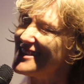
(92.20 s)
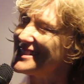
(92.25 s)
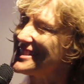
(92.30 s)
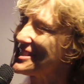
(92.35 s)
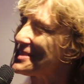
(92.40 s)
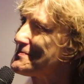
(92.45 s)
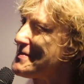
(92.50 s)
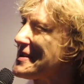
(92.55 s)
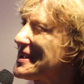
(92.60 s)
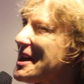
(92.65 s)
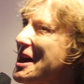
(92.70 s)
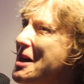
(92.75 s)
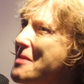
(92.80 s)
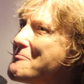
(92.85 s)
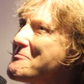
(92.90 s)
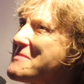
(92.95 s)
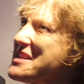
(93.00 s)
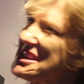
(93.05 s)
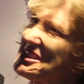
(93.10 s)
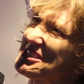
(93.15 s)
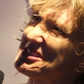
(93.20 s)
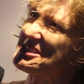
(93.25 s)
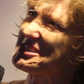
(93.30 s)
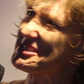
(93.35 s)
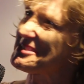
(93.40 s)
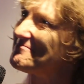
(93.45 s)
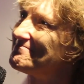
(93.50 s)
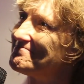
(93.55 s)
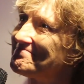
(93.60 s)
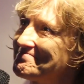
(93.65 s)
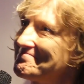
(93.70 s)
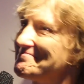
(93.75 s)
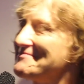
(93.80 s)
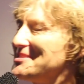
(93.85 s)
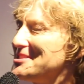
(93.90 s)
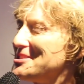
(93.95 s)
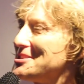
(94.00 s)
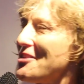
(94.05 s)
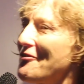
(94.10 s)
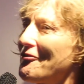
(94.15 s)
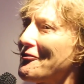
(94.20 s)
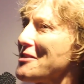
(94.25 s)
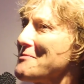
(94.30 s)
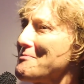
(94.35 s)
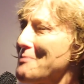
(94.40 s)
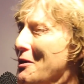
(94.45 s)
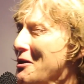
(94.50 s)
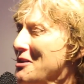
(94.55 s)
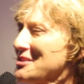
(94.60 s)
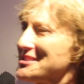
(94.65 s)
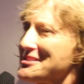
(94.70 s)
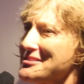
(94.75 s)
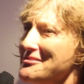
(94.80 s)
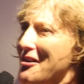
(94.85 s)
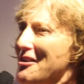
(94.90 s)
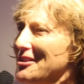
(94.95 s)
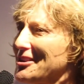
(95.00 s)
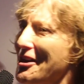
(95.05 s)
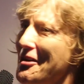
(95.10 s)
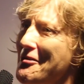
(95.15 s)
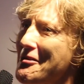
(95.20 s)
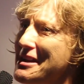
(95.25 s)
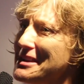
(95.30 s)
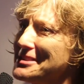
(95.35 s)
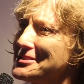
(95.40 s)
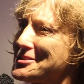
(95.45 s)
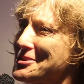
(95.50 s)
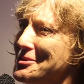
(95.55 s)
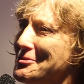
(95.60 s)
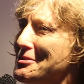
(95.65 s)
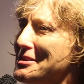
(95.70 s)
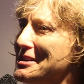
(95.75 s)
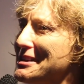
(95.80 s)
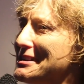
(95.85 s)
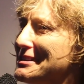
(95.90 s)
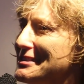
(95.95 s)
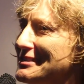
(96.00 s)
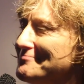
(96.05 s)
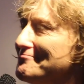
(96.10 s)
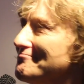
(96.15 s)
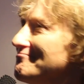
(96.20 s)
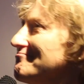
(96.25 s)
I just become this different person. I go into a.